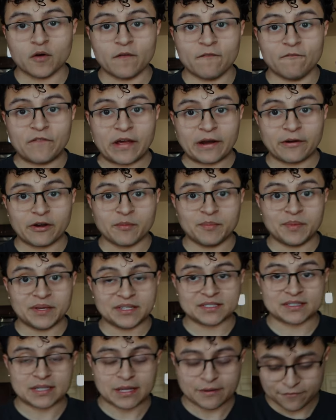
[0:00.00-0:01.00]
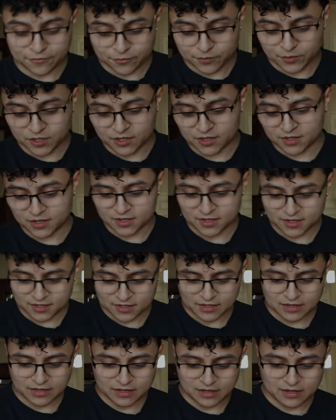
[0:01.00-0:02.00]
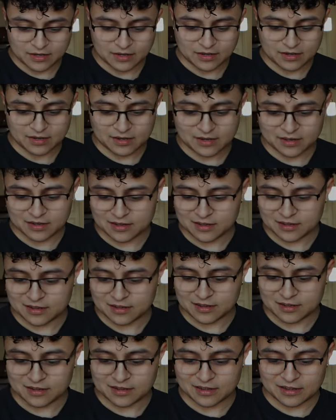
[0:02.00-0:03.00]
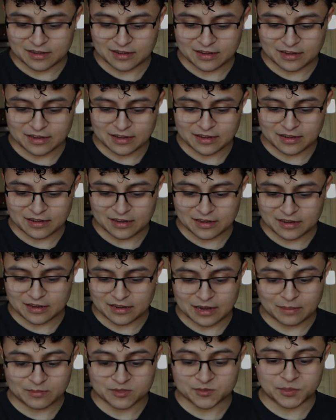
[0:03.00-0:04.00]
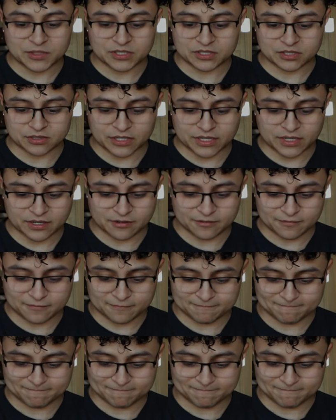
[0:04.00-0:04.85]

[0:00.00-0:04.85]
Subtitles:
Very big step for me. I'm speechless right now.